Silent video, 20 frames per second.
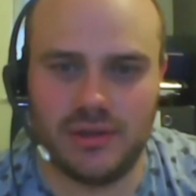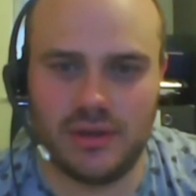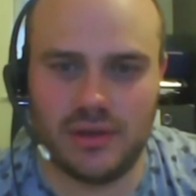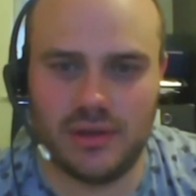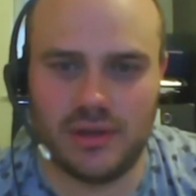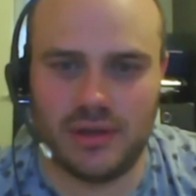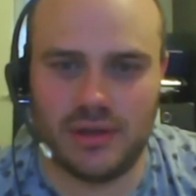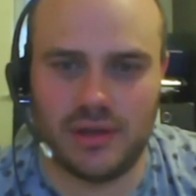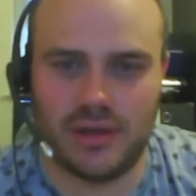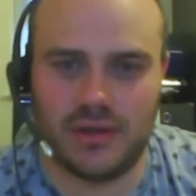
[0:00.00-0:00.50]

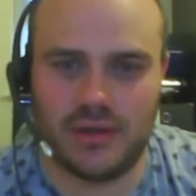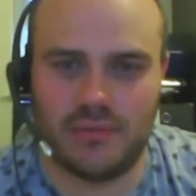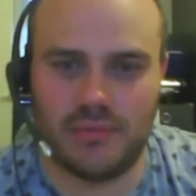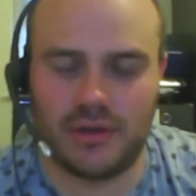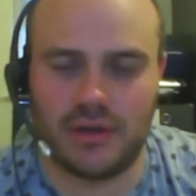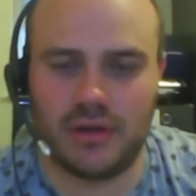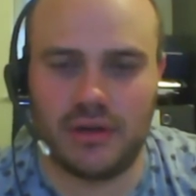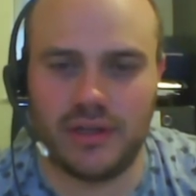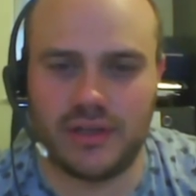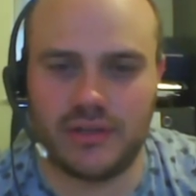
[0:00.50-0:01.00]
Um, I'd
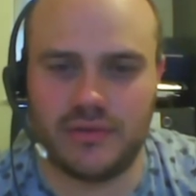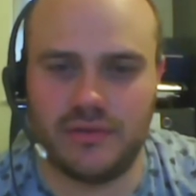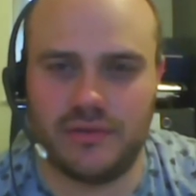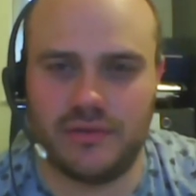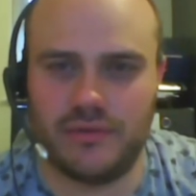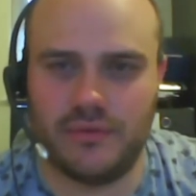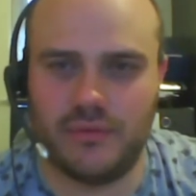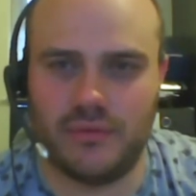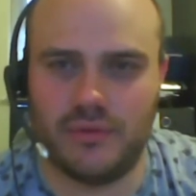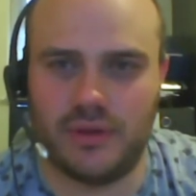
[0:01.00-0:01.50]
like to have
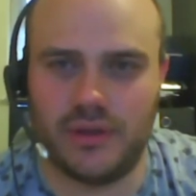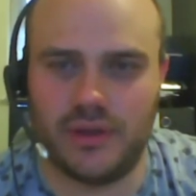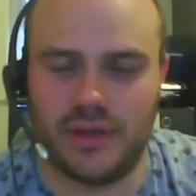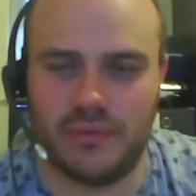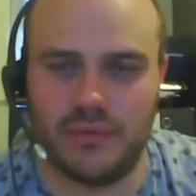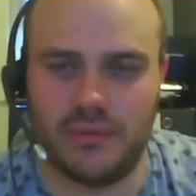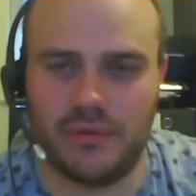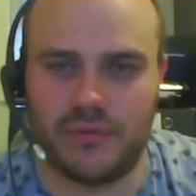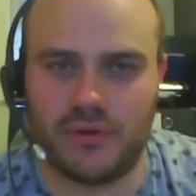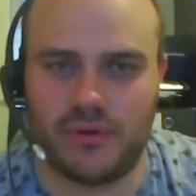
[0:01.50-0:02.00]
thought that they
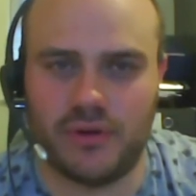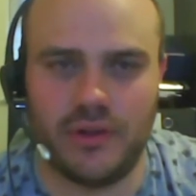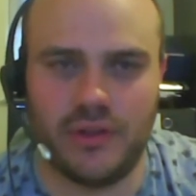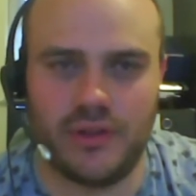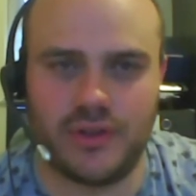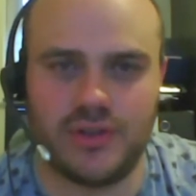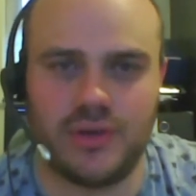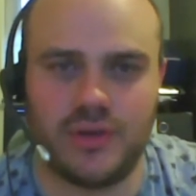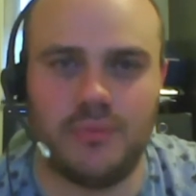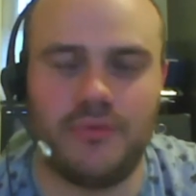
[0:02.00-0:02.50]
would have got in the
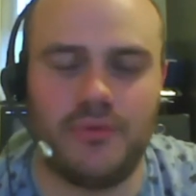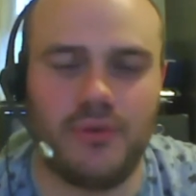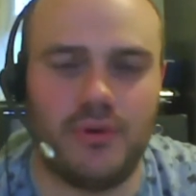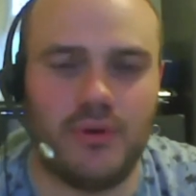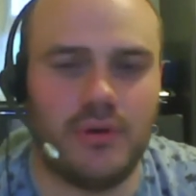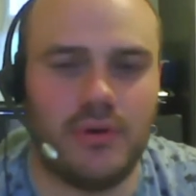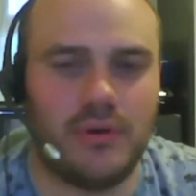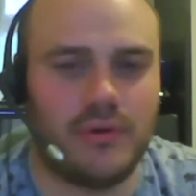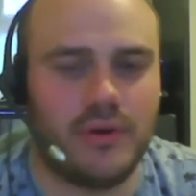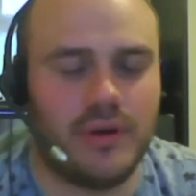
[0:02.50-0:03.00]
top
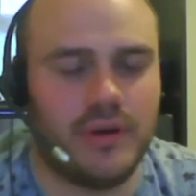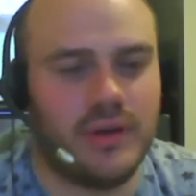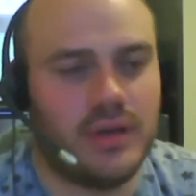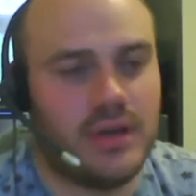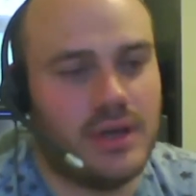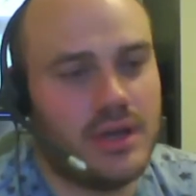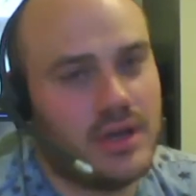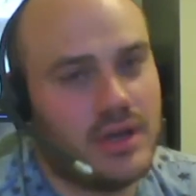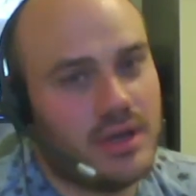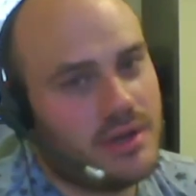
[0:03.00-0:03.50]
four. And
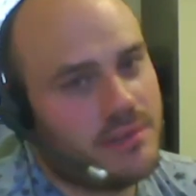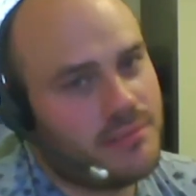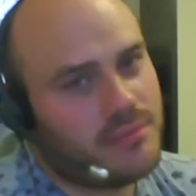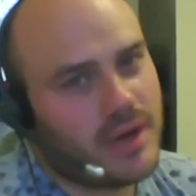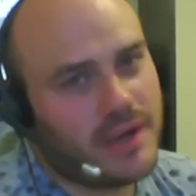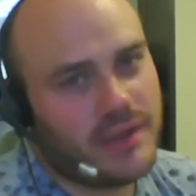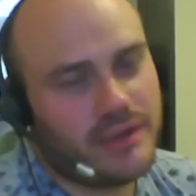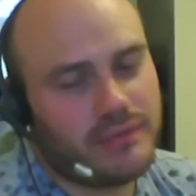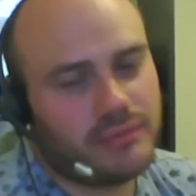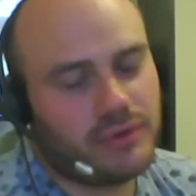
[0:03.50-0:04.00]

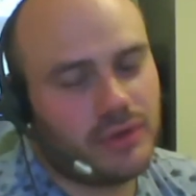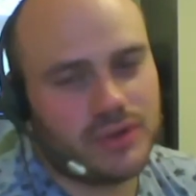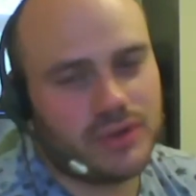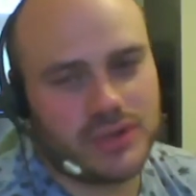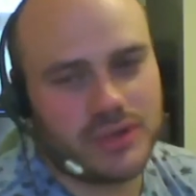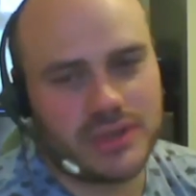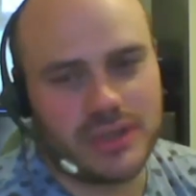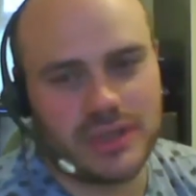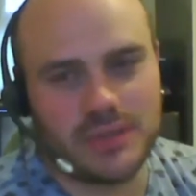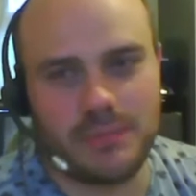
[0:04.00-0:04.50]
Brendan
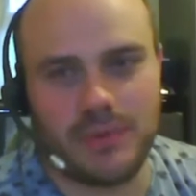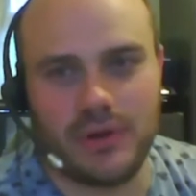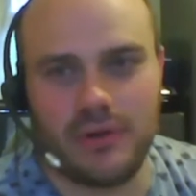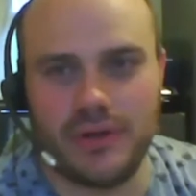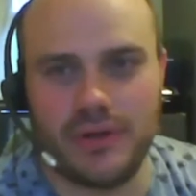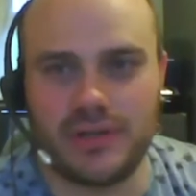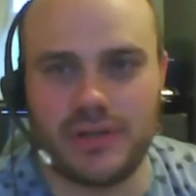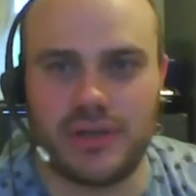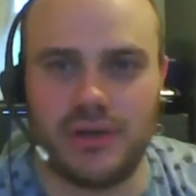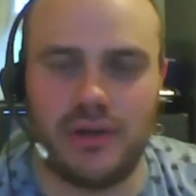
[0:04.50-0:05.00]
Rodgers, let's be
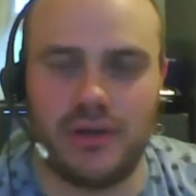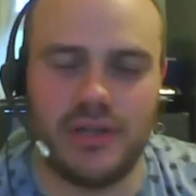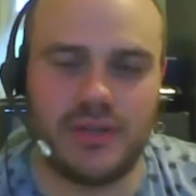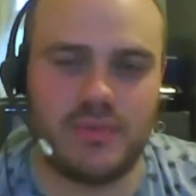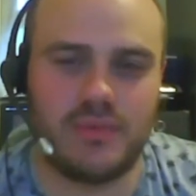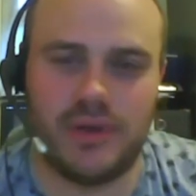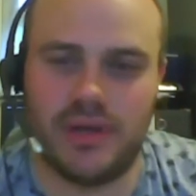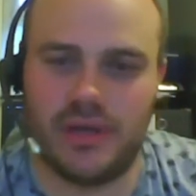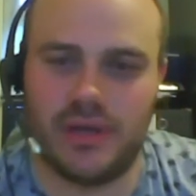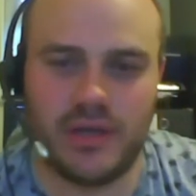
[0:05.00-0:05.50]
honest, guys,
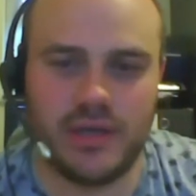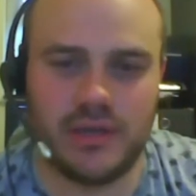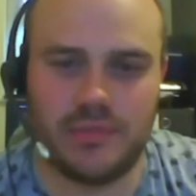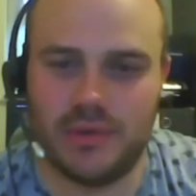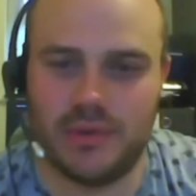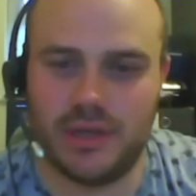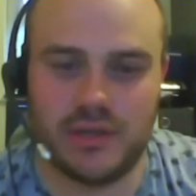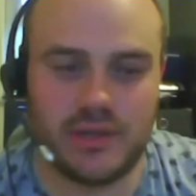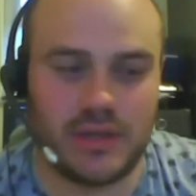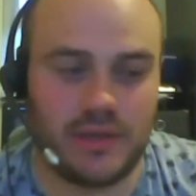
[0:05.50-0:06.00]
he's,
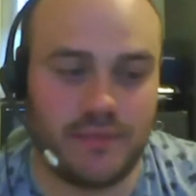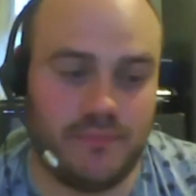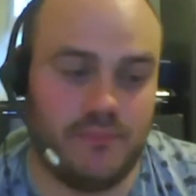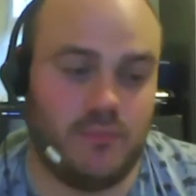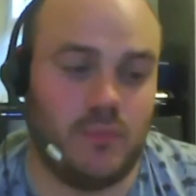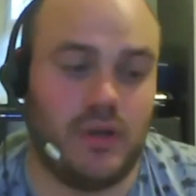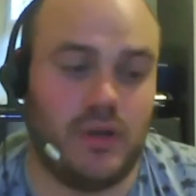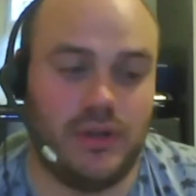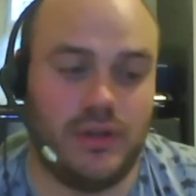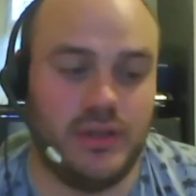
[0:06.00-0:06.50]
he's done
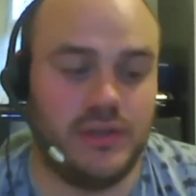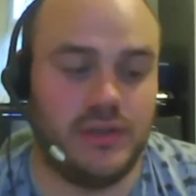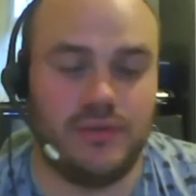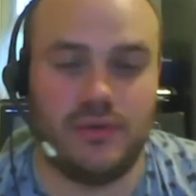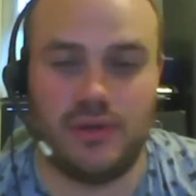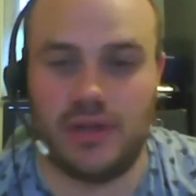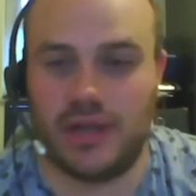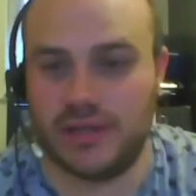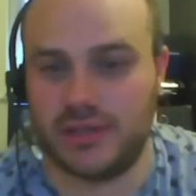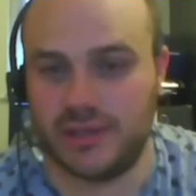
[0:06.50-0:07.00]
wonders for
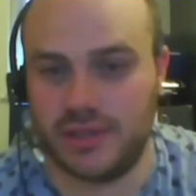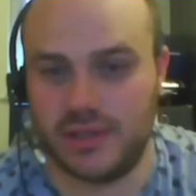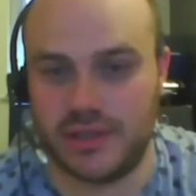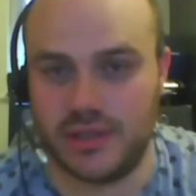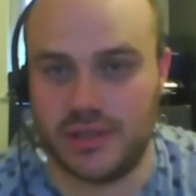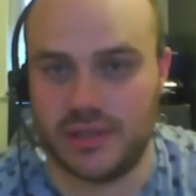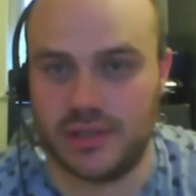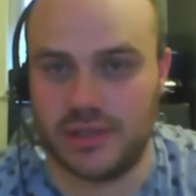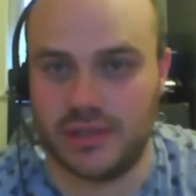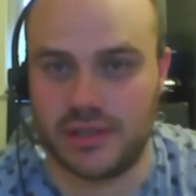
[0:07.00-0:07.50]
Leicester
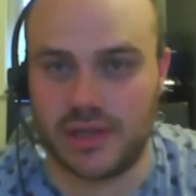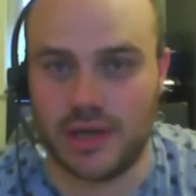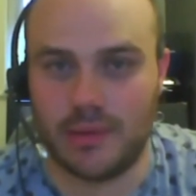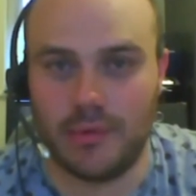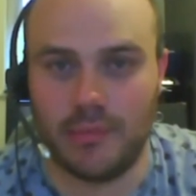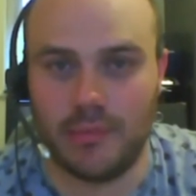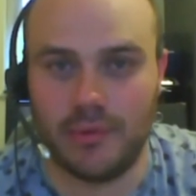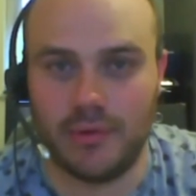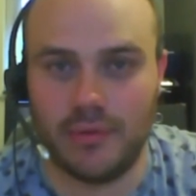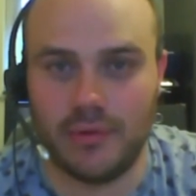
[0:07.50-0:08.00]
since he's come
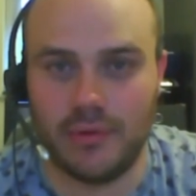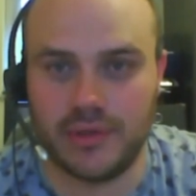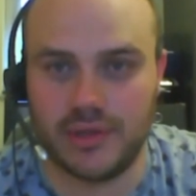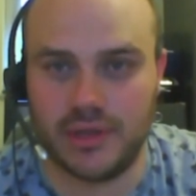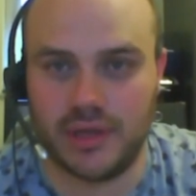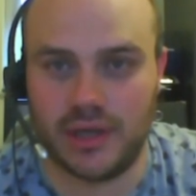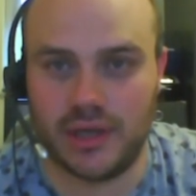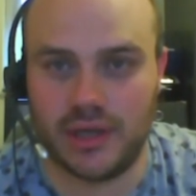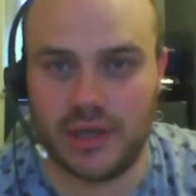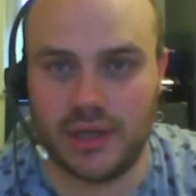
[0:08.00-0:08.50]
on board,
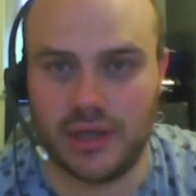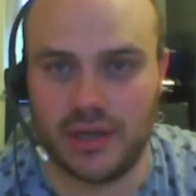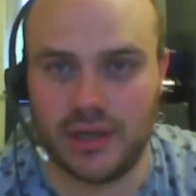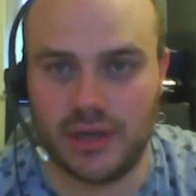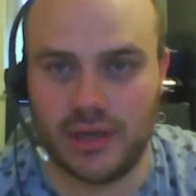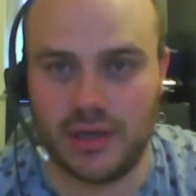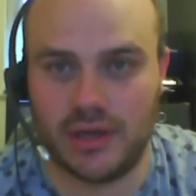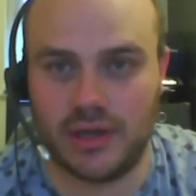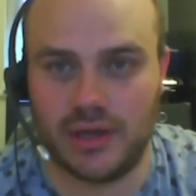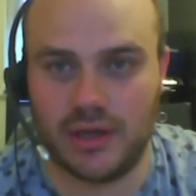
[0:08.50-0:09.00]
hasn't he?
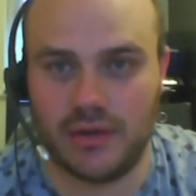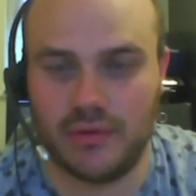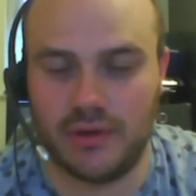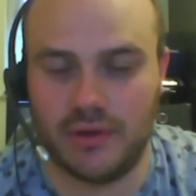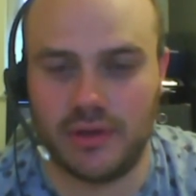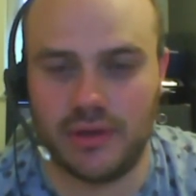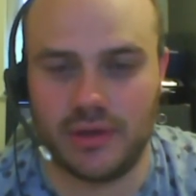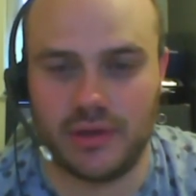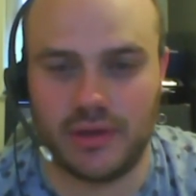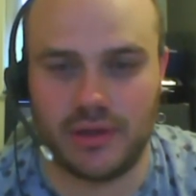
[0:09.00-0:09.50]
You know,
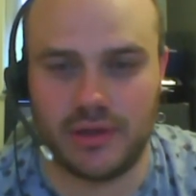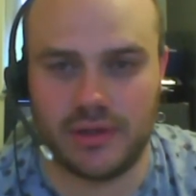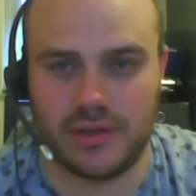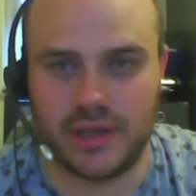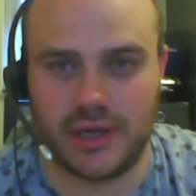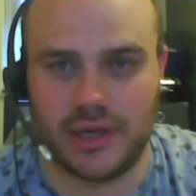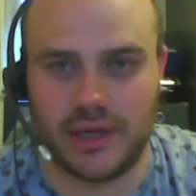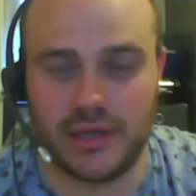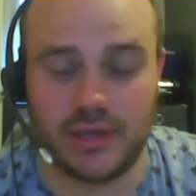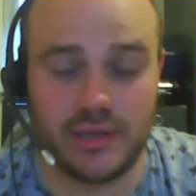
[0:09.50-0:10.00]
and
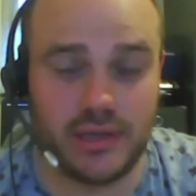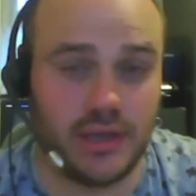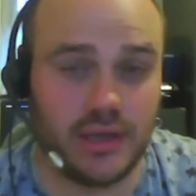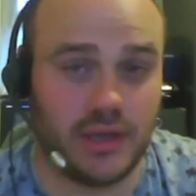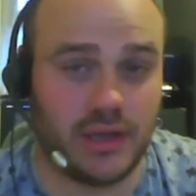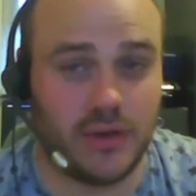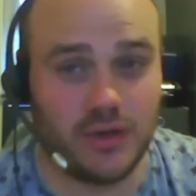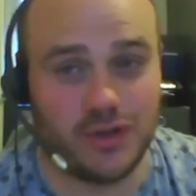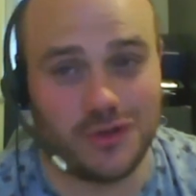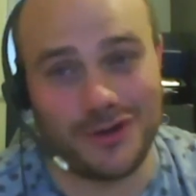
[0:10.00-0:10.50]
stayed, didn't
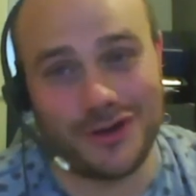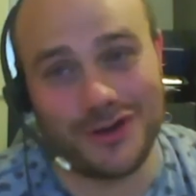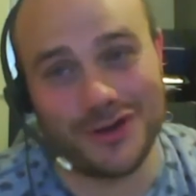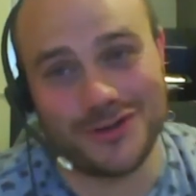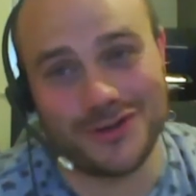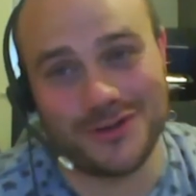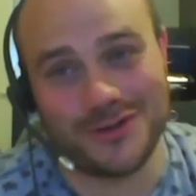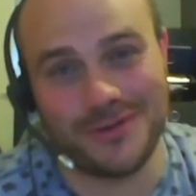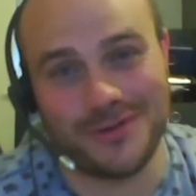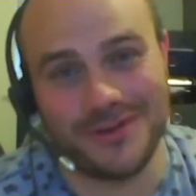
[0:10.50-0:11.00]
go to
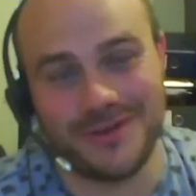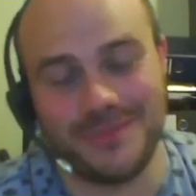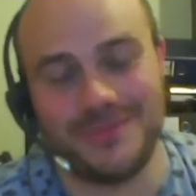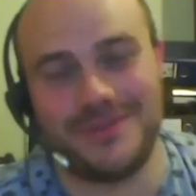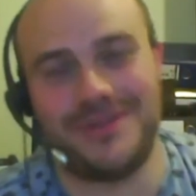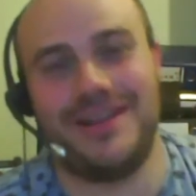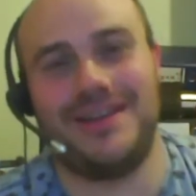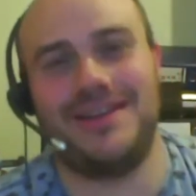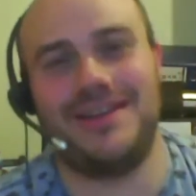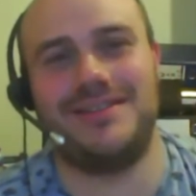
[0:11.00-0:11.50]
Arsenal because he was
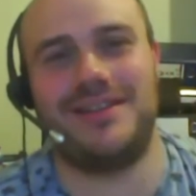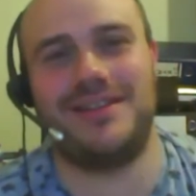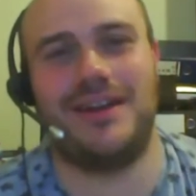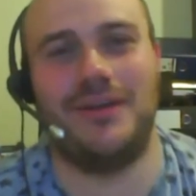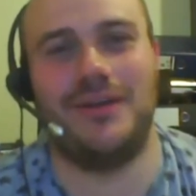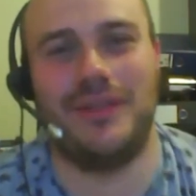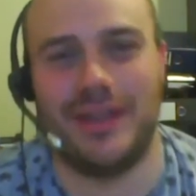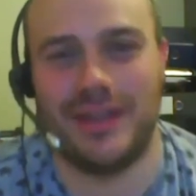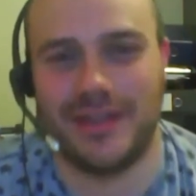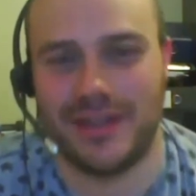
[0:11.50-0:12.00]
linked to
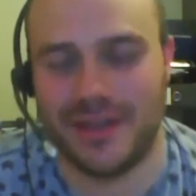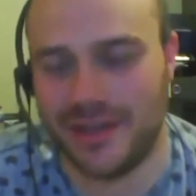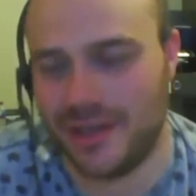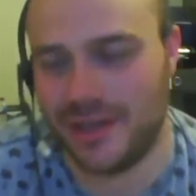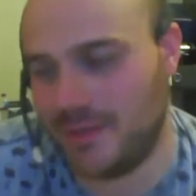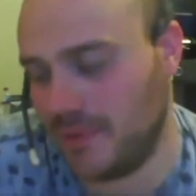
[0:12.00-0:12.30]
go there, didn't he?